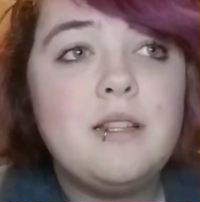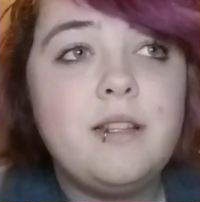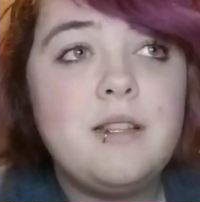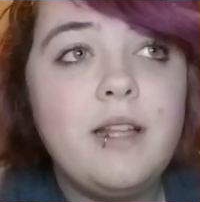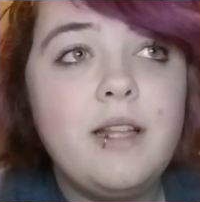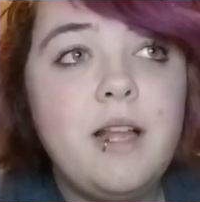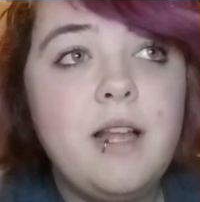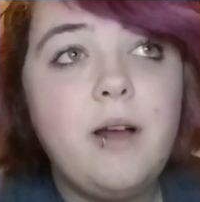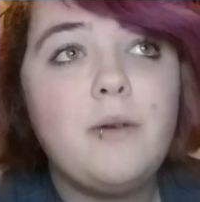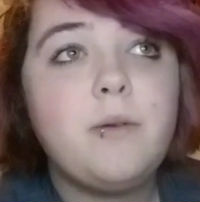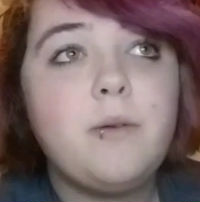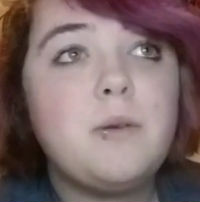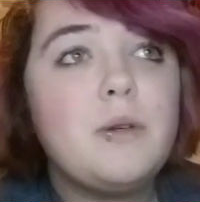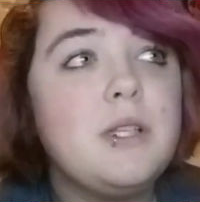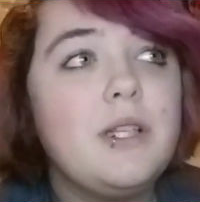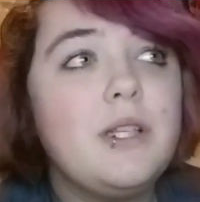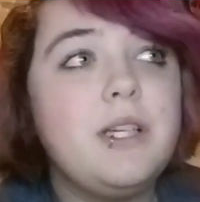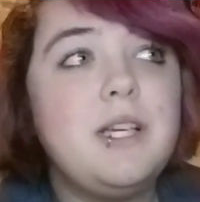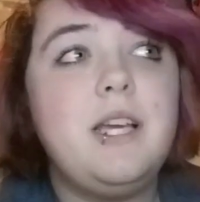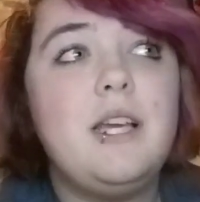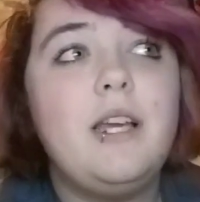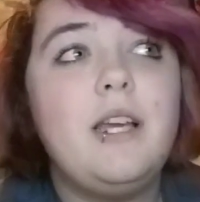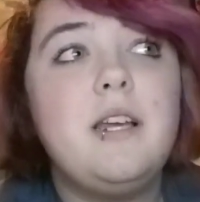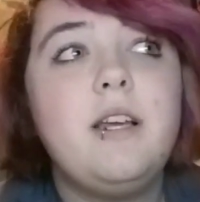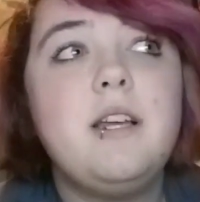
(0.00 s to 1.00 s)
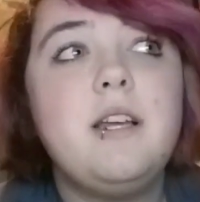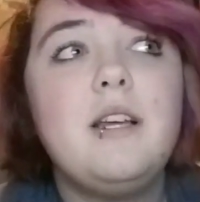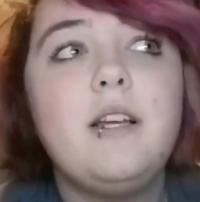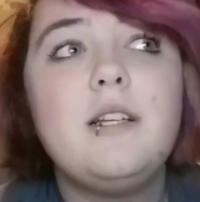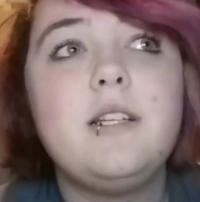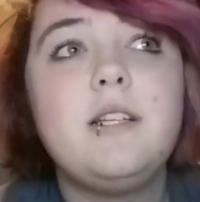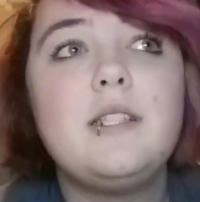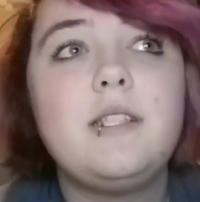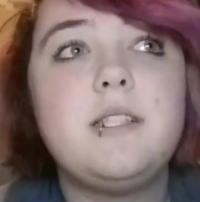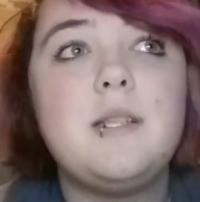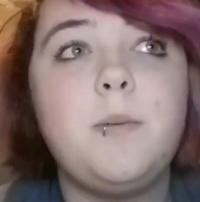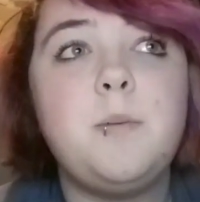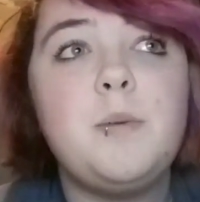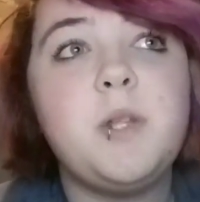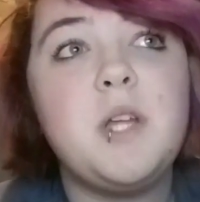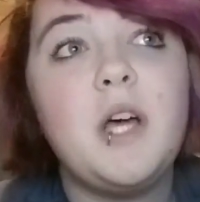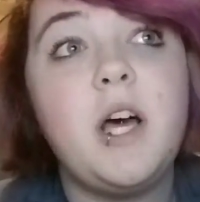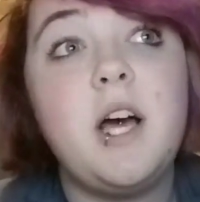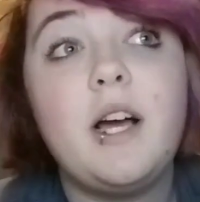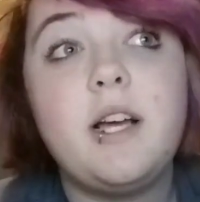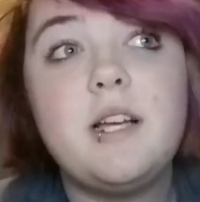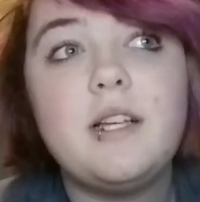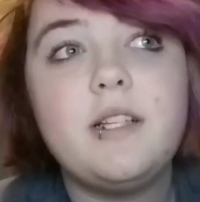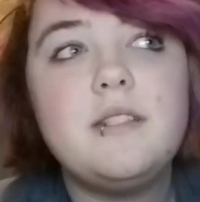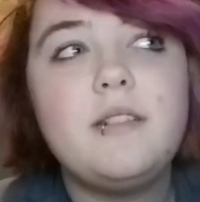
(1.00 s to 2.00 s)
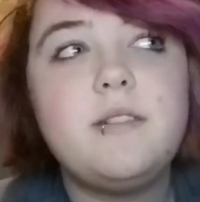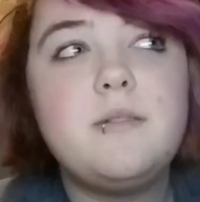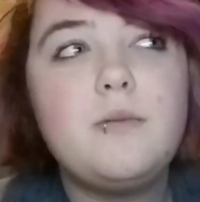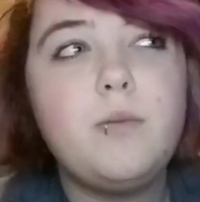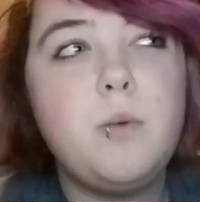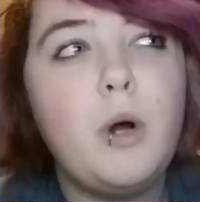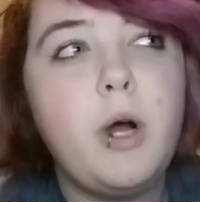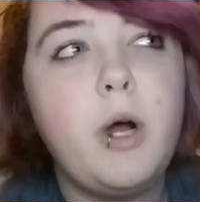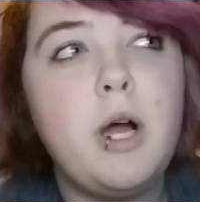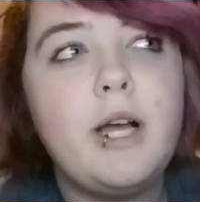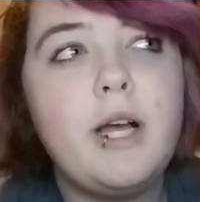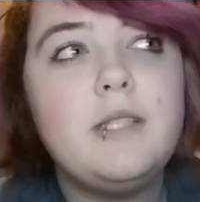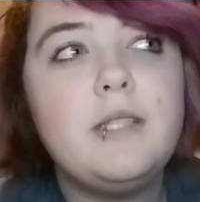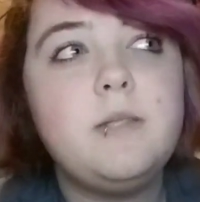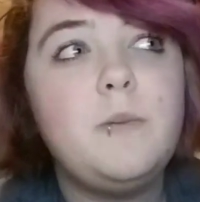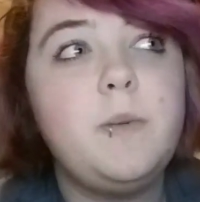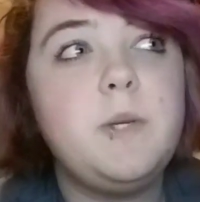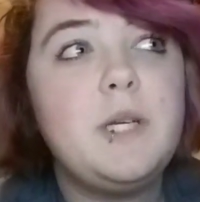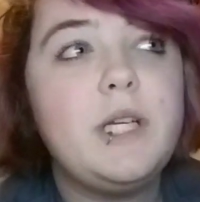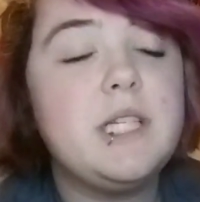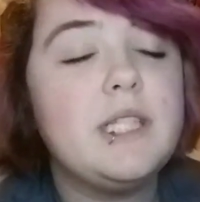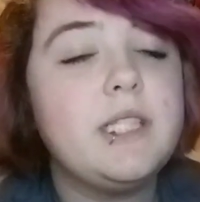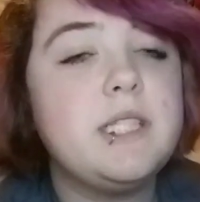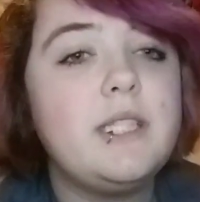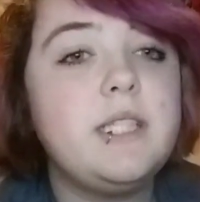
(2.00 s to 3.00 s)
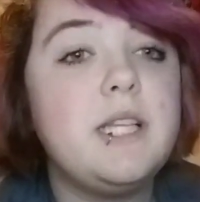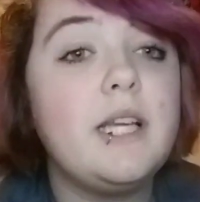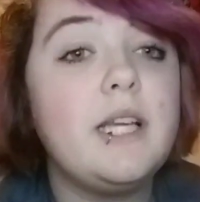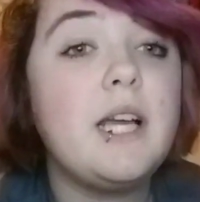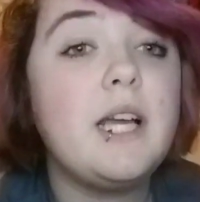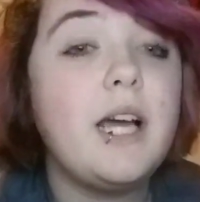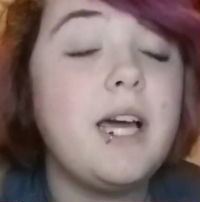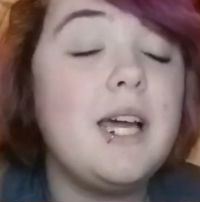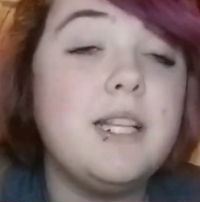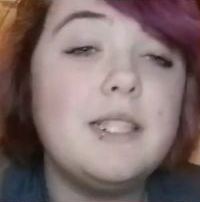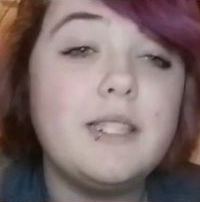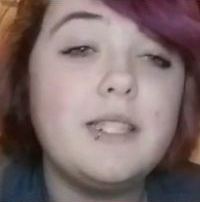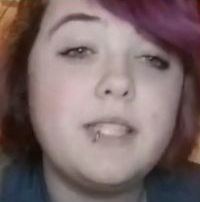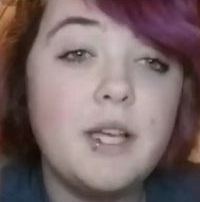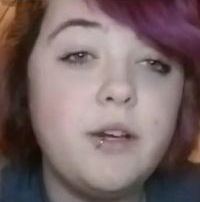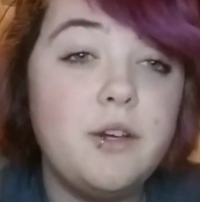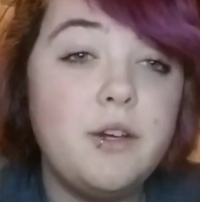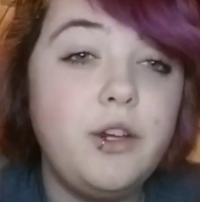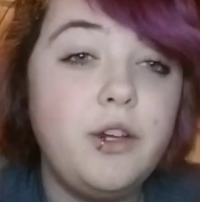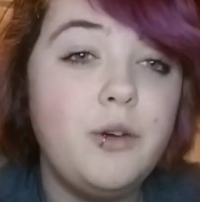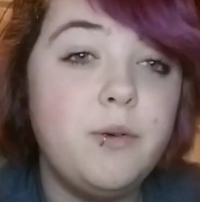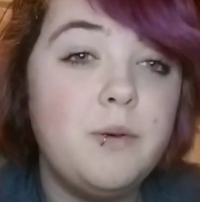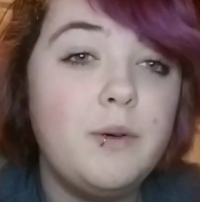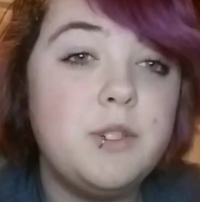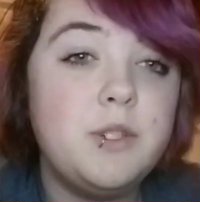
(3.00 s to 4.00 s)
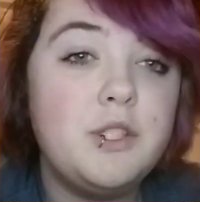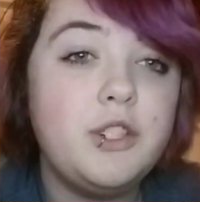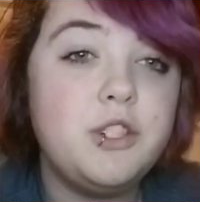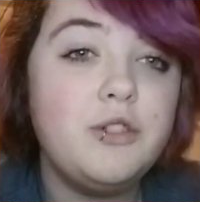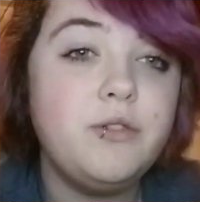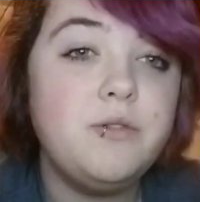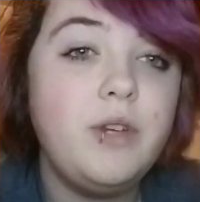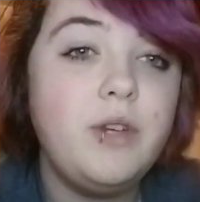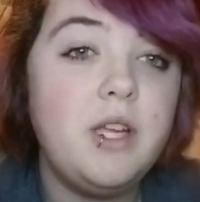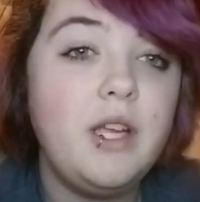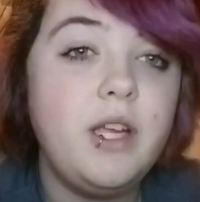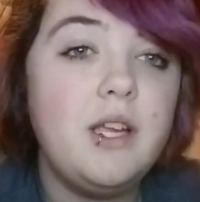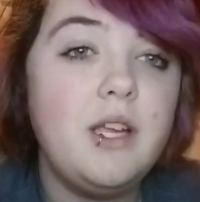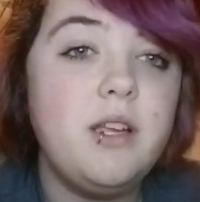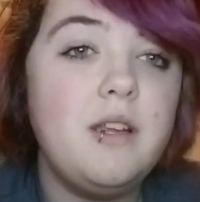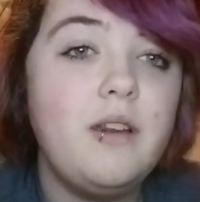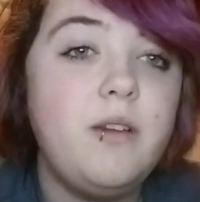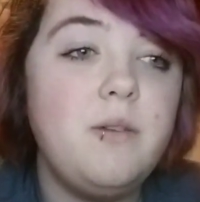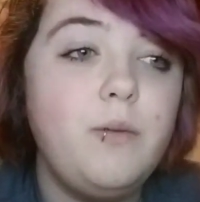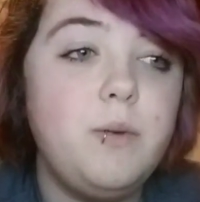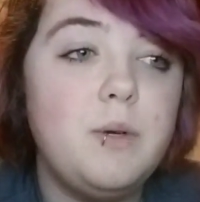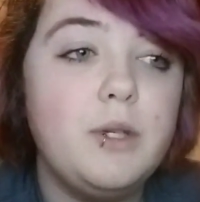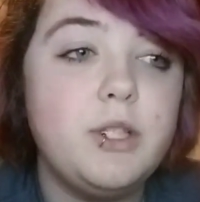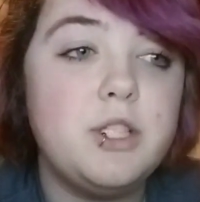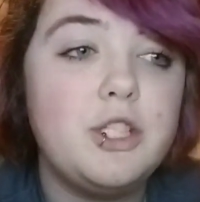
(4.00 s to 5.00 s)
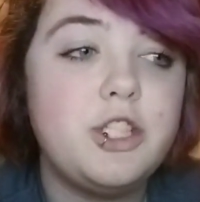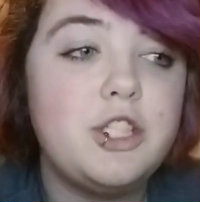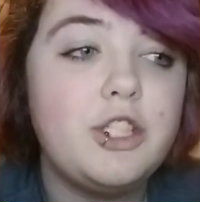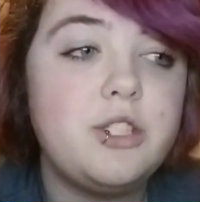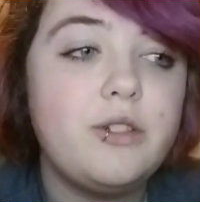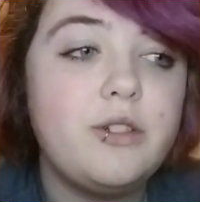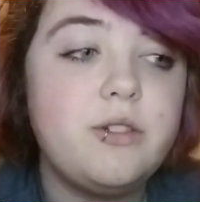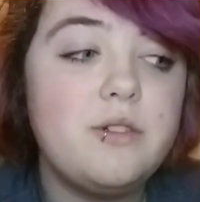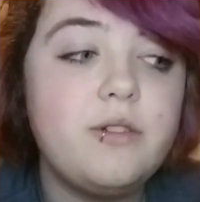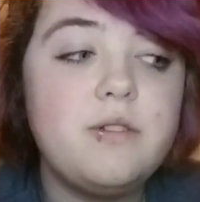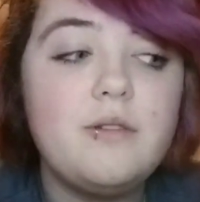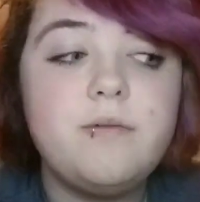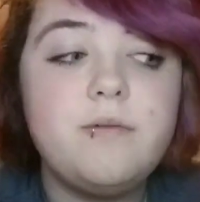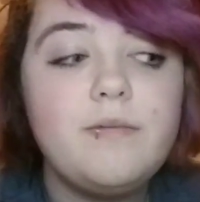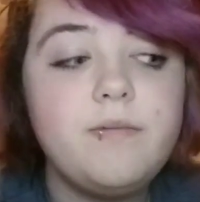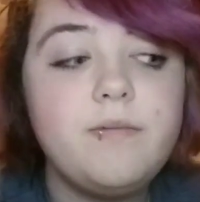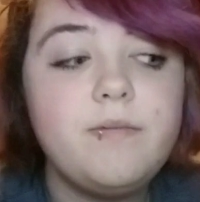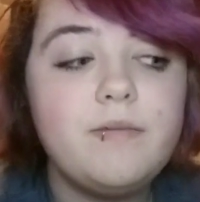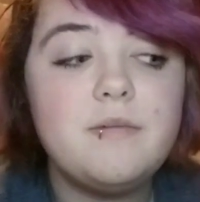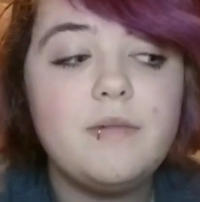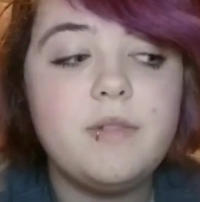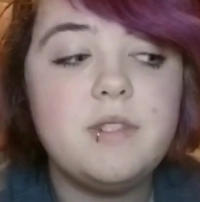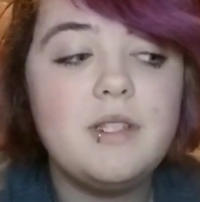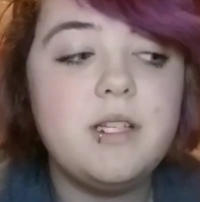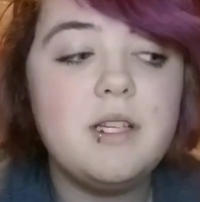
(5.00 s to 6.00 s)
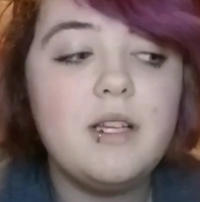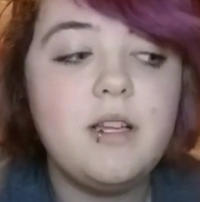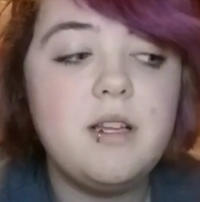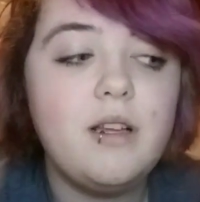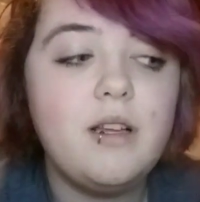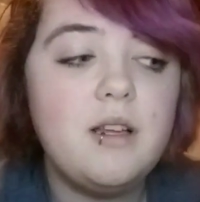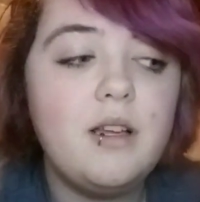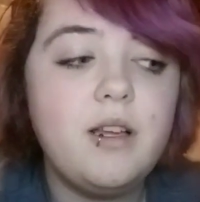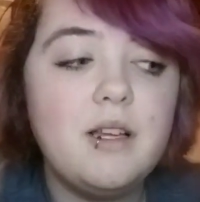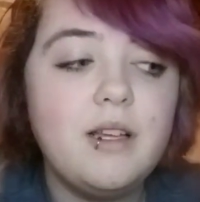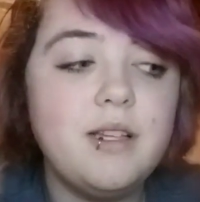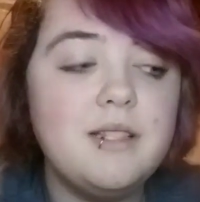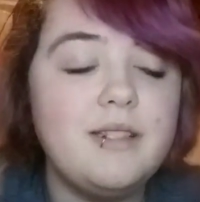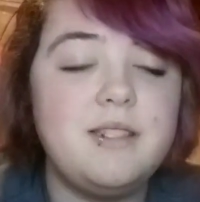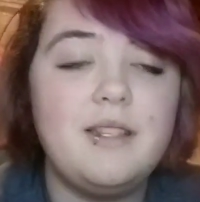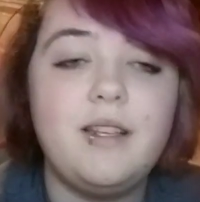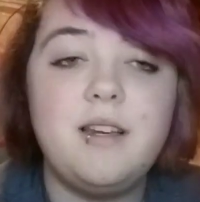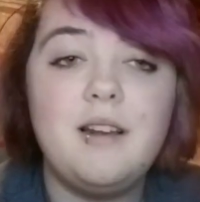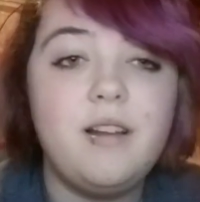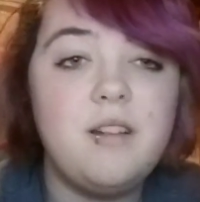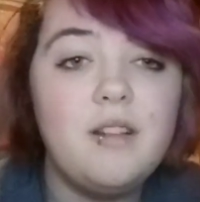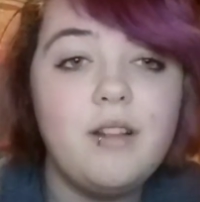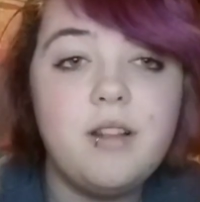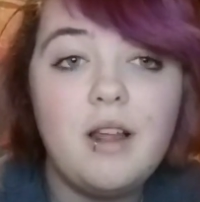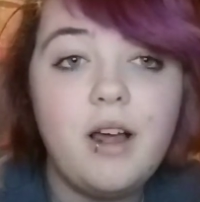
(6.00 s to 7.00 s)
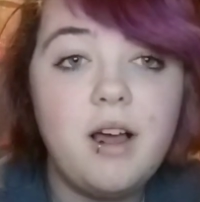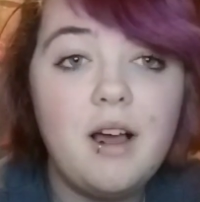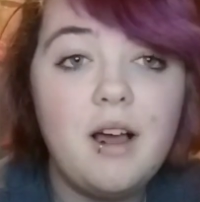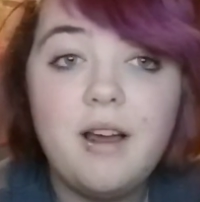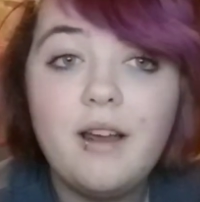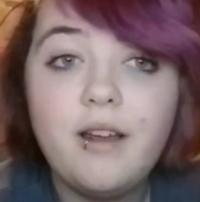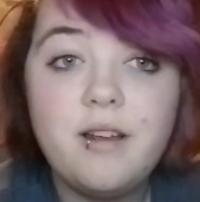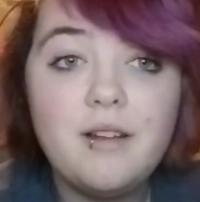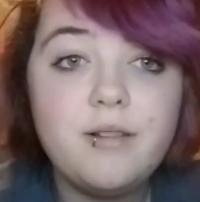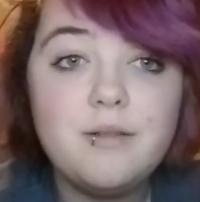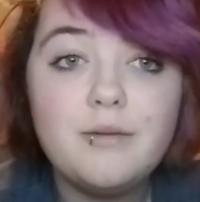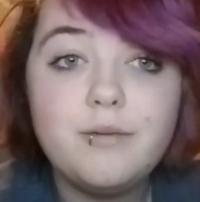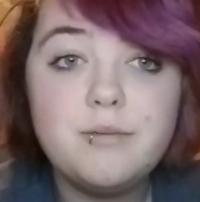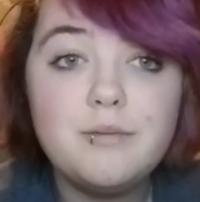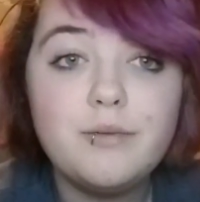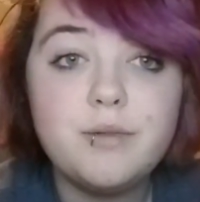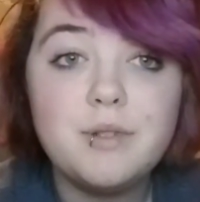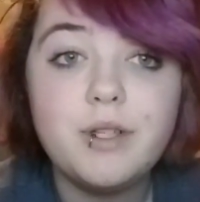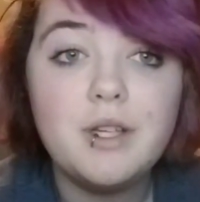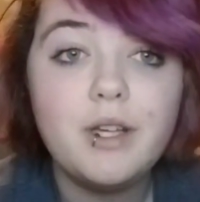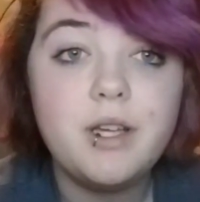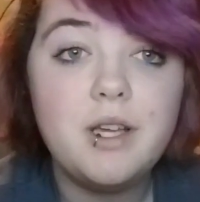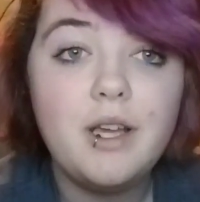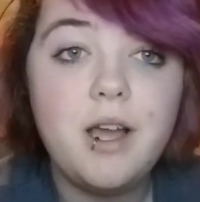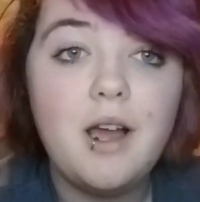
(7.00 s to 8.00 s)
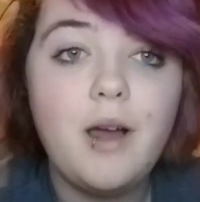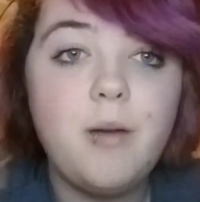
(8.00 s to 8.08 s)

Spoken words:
Not really supplies wise, because they kind of tell you what you need, which isn't a lot, really.